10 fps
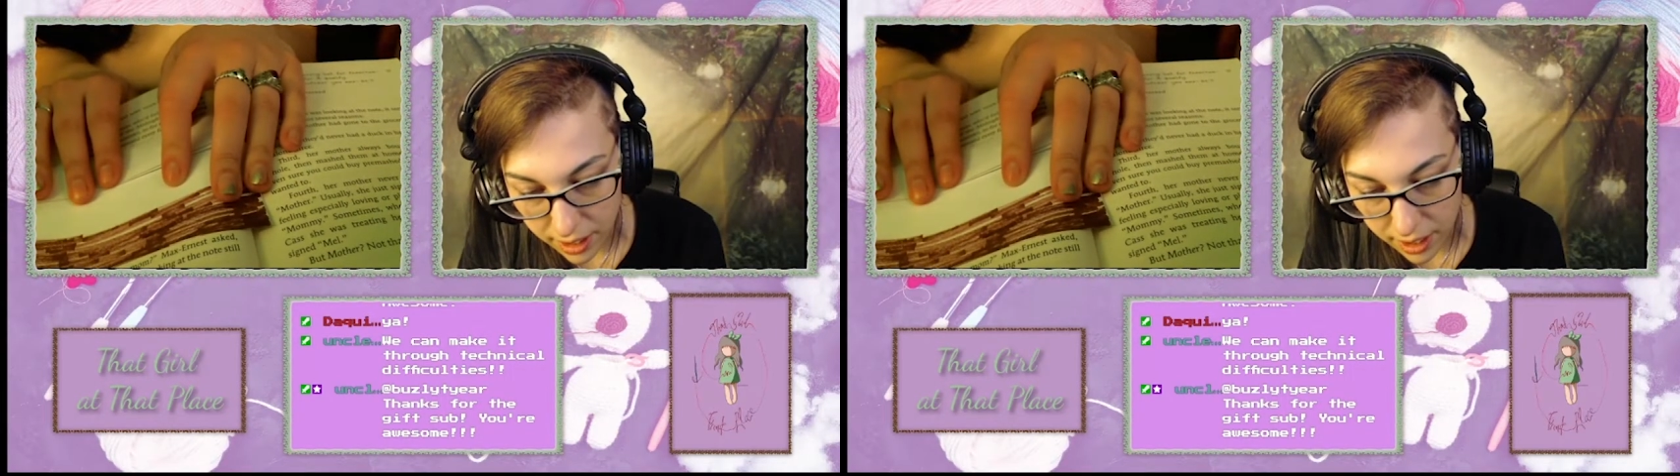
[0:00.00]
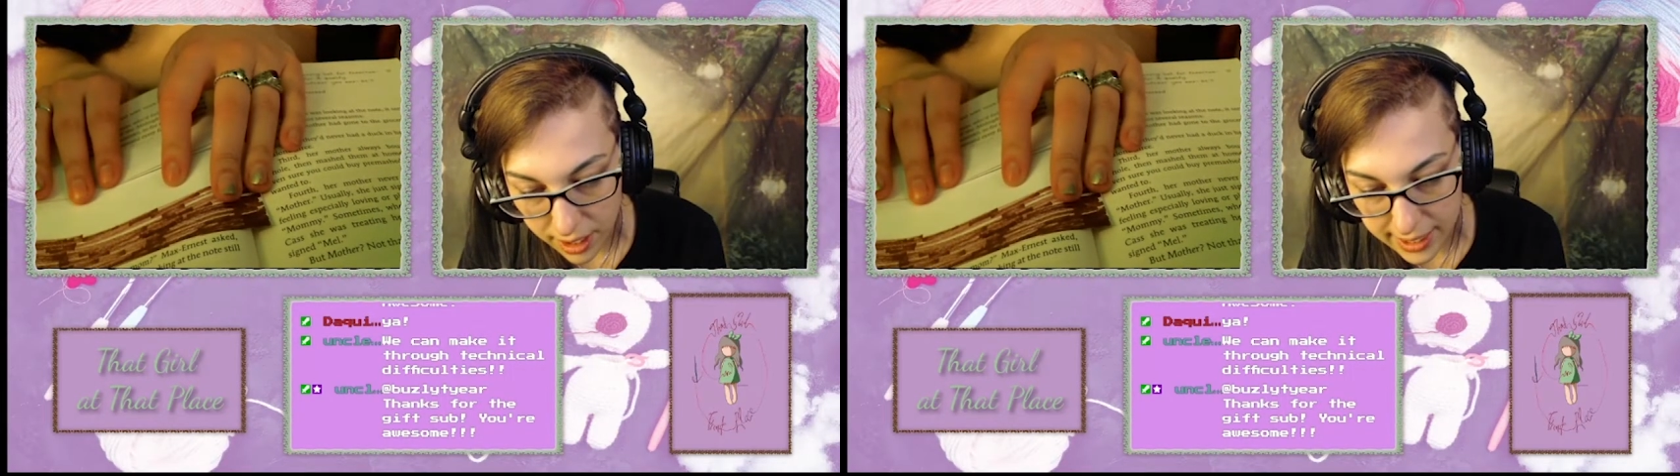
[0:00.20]

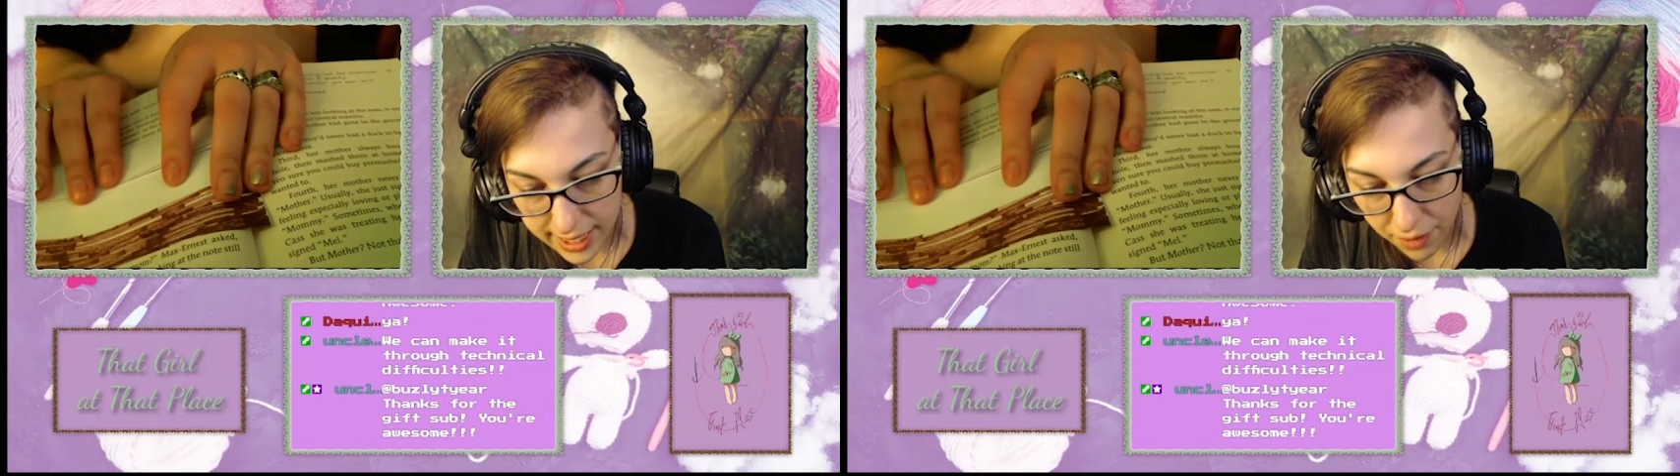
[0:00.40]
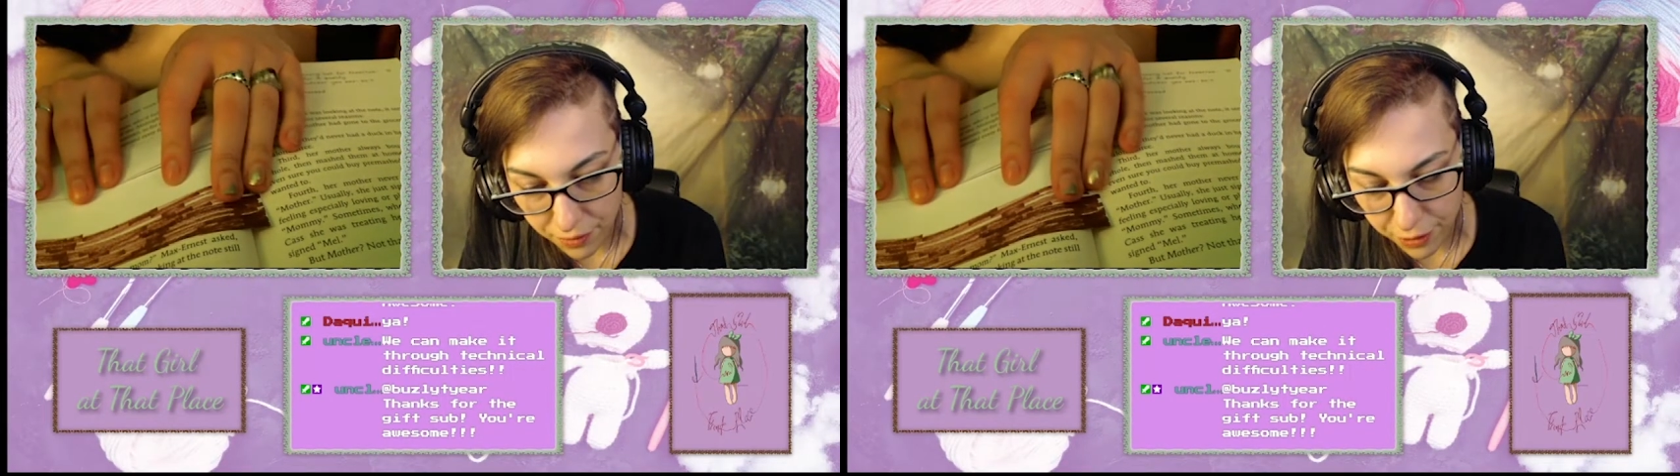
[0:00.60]
Is
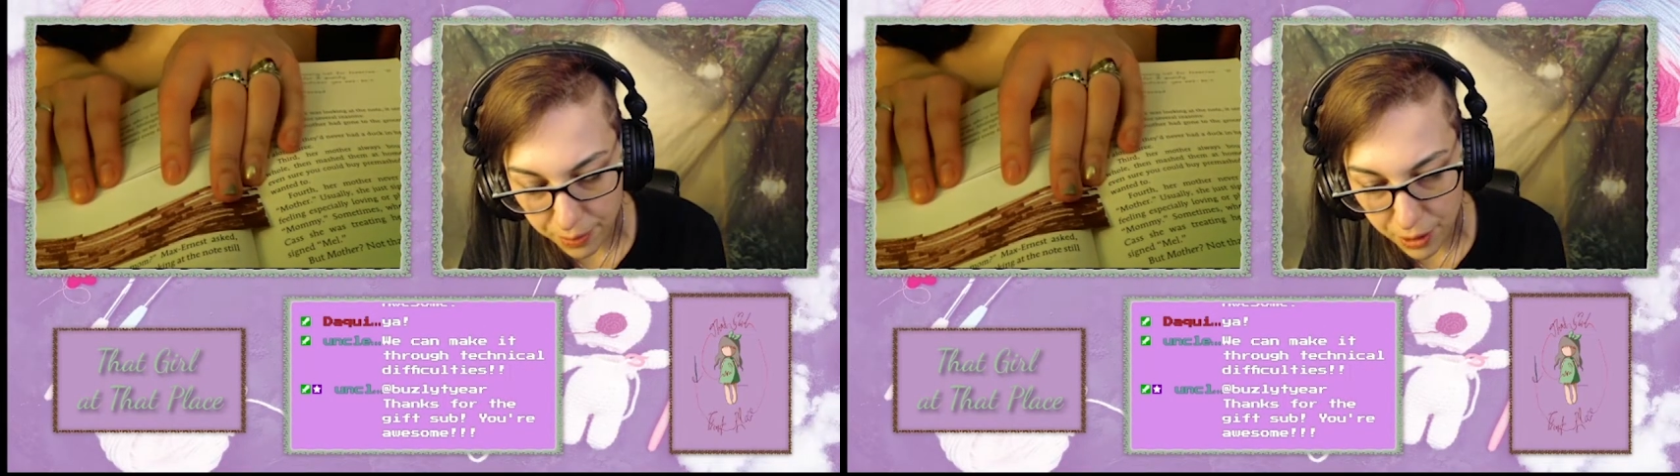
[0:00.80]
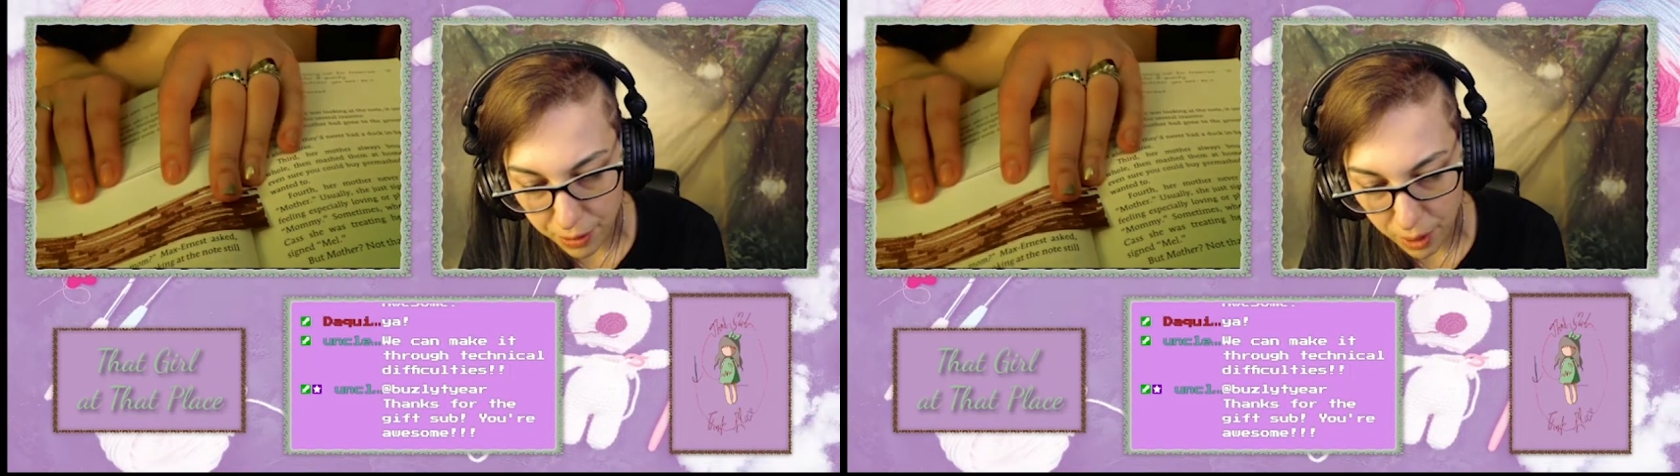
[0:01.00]
that from
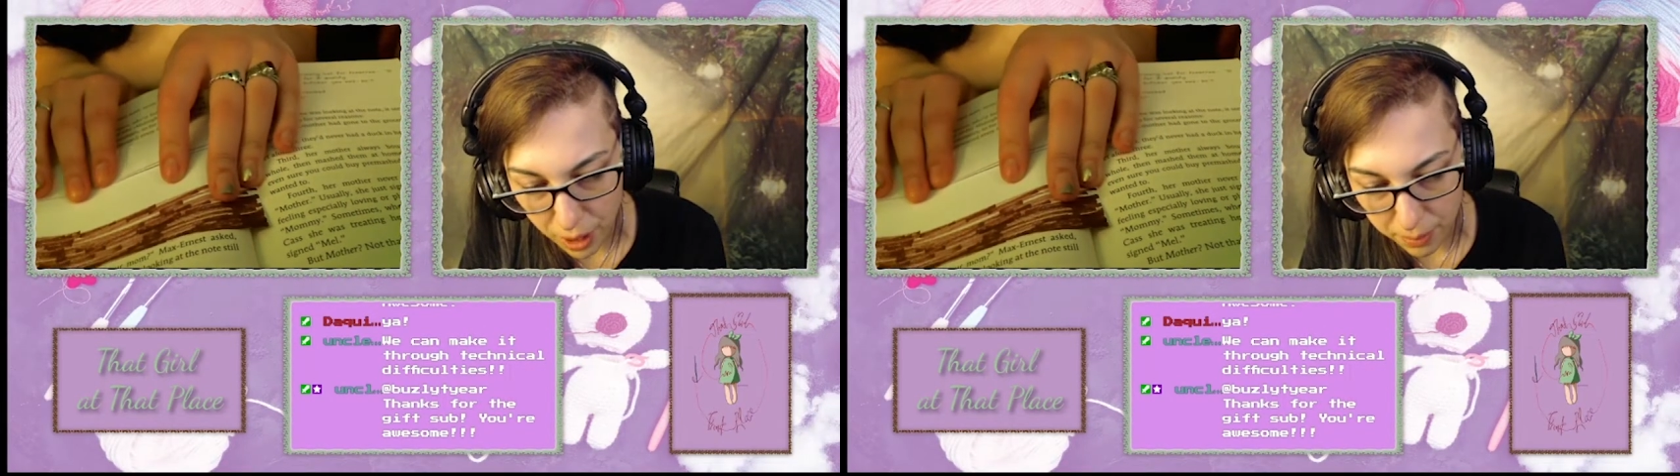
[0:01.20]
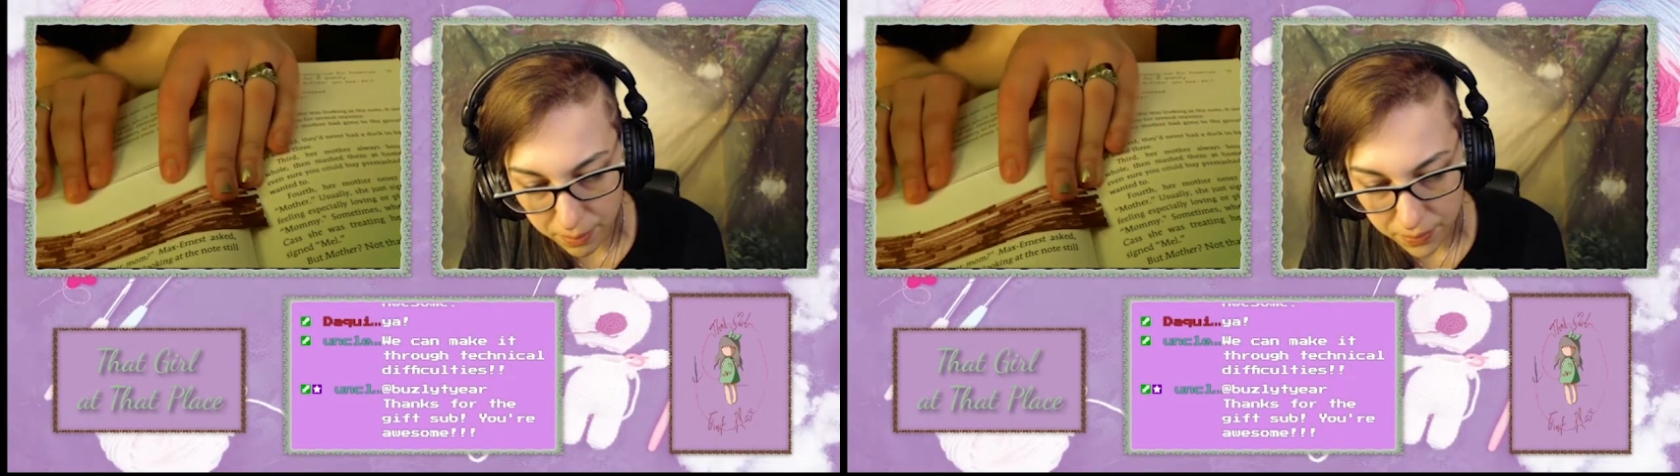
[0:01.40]
your mom?